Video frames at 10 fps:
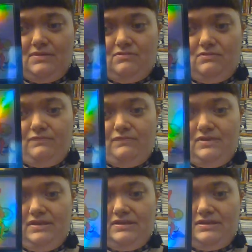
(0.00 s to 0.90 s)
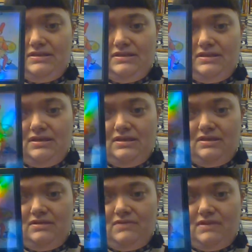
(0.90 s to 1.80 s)
of these
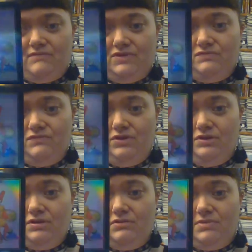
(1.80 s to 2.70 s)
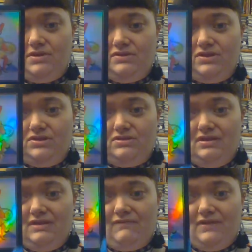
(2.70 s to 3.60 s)
that was foiled though, because the
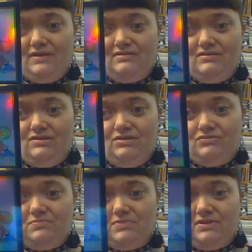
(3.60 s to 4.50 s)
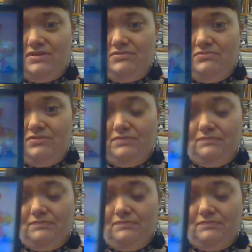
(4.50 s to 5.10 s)
effect looks pretty cool.